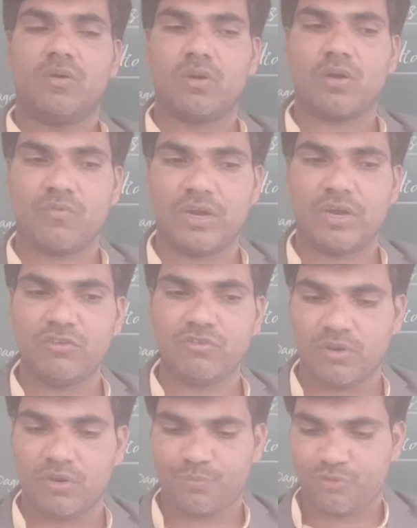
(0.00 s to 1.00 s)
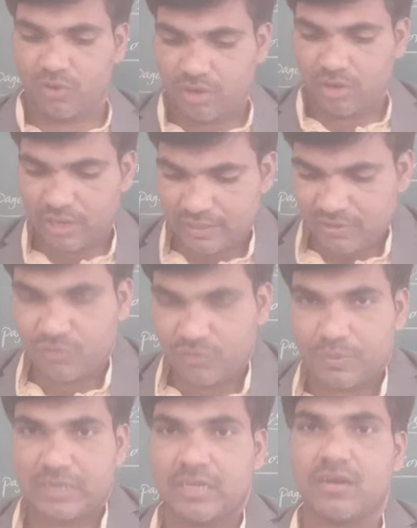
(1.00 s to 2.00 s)
Okay, once you observed in this
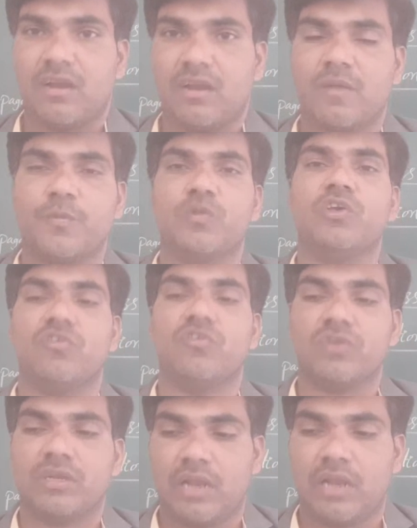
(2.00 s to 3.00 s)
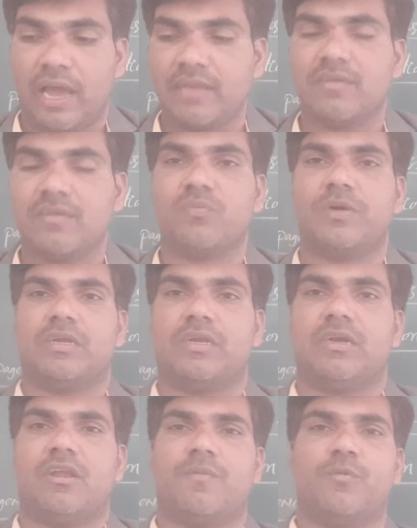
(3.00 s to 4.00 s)
particular position, like this
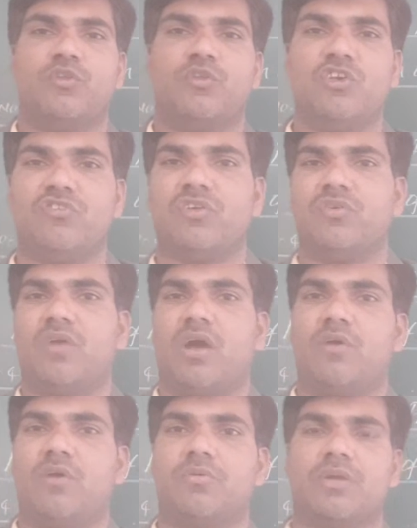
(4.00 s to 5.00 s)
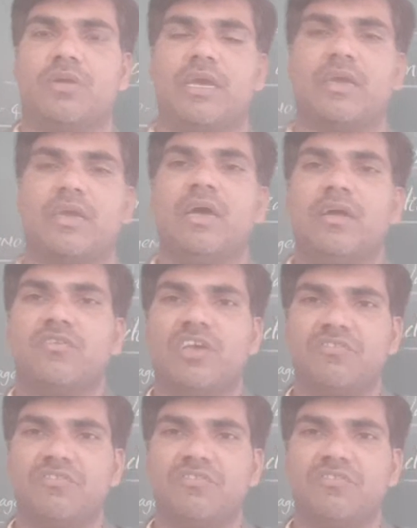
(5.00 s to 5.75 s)
particular position you have to take.